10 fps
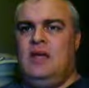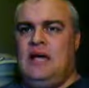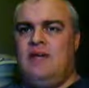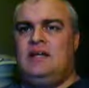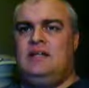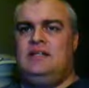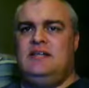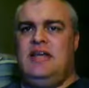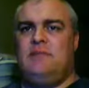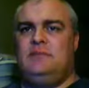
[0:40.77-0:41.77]
How I got into
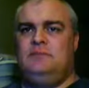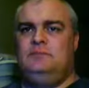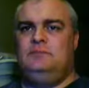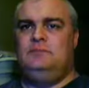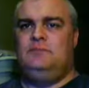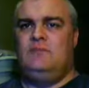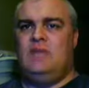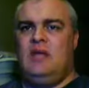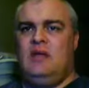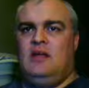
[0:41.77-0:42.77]
gaming.
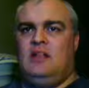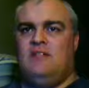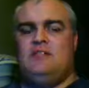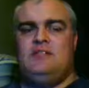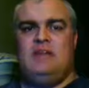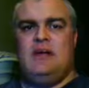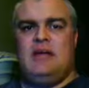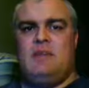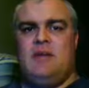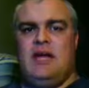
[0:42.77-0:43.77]
The first video game